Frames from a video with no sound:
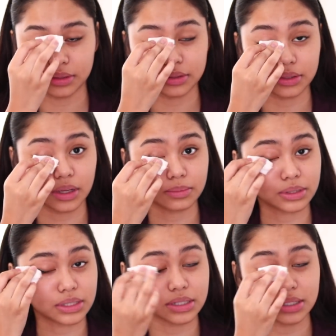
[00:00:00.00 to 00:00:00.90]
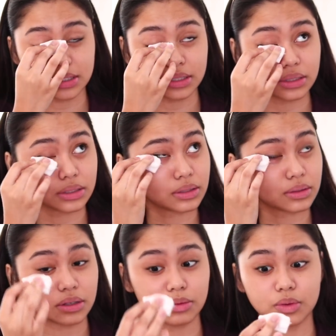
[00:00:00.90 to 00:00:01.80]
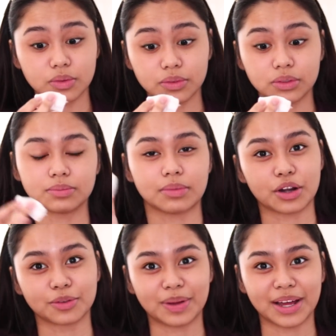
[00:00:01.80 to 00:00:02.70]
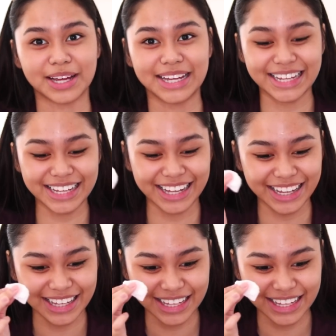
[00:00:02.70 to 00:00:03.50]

so yeah, I'm just oh,